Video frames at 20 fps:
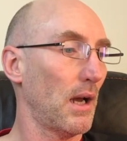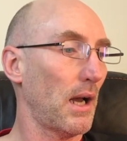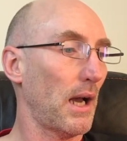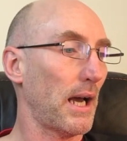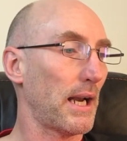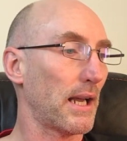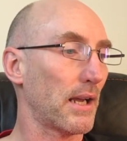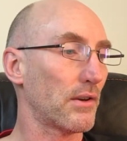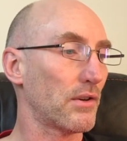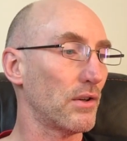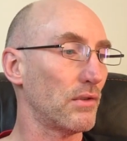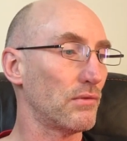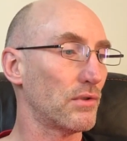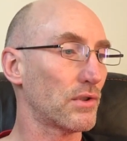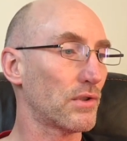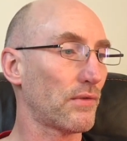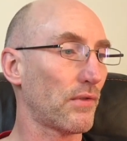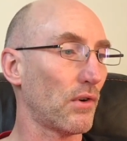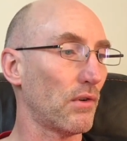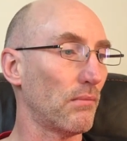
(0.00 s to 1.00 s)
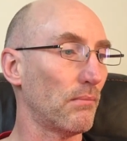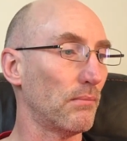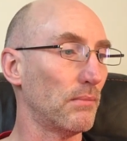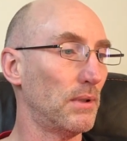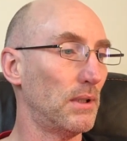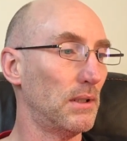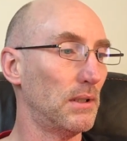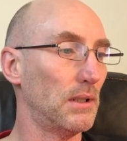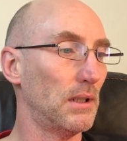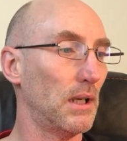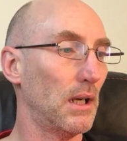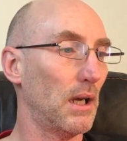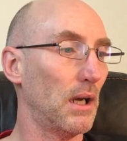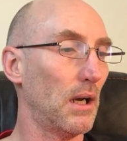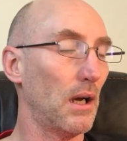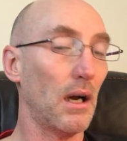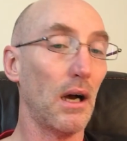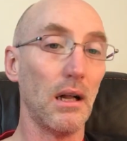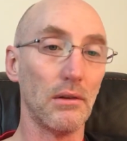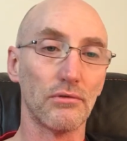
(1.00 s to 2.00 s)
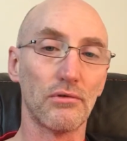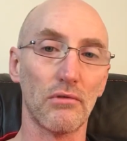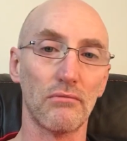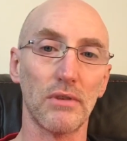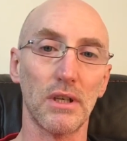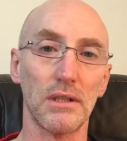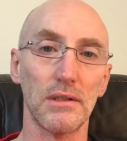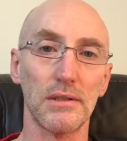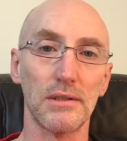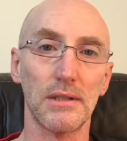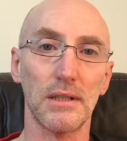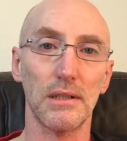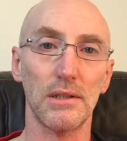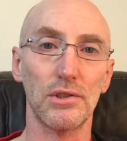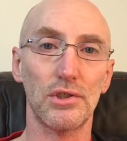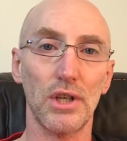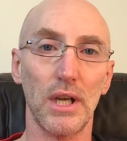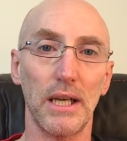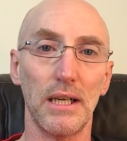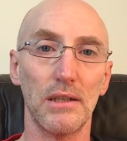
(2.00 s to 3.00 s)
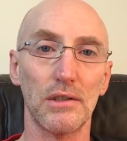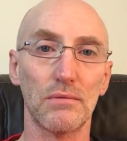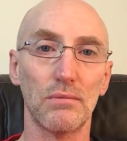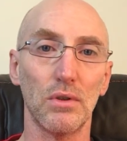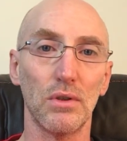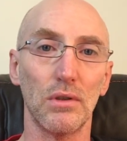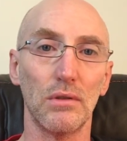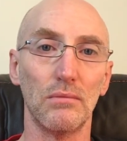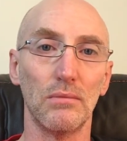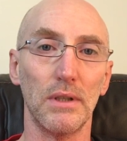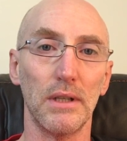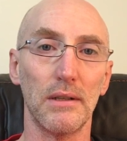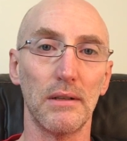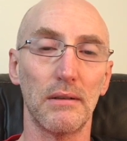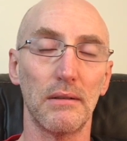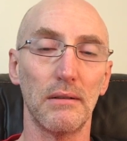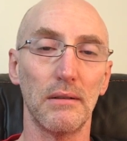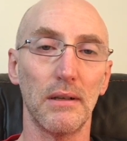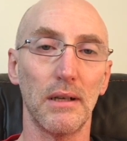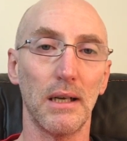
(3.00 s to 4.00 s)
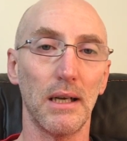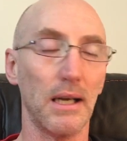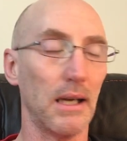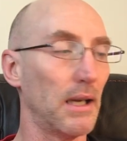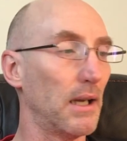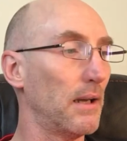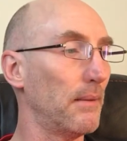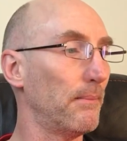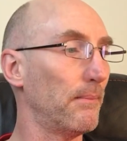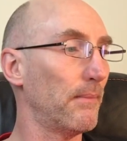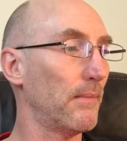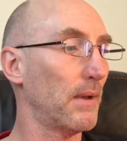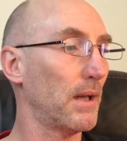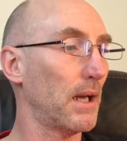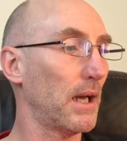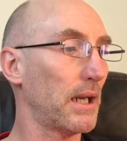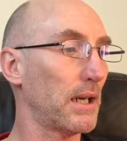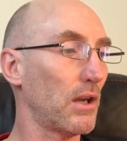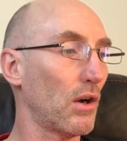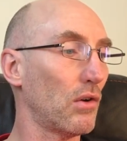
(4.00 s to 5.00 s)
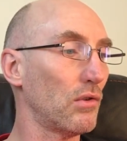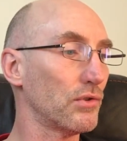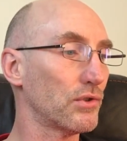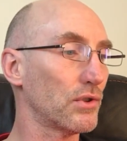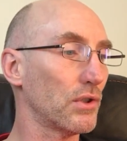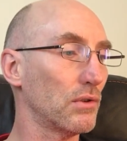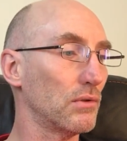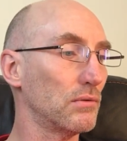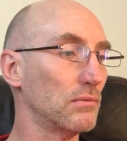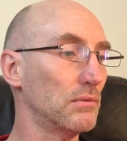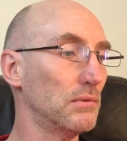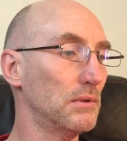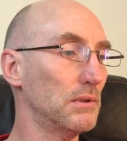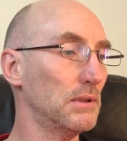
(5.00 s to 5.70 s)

anecdotes from ultra runners that Shane has worked with, and it also